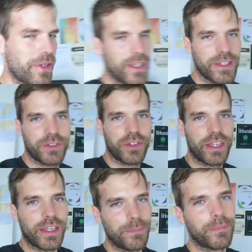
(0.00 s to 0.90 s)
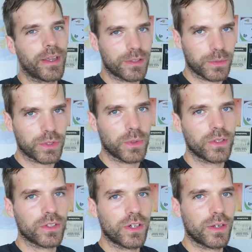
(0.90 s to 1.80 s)
we need to keep. Guess which
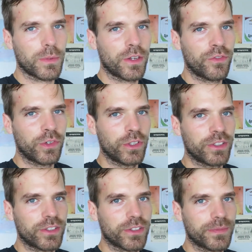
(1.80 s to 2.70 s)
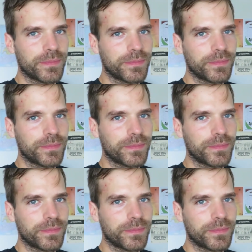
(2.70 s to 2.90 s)
one's gonna be the fullest.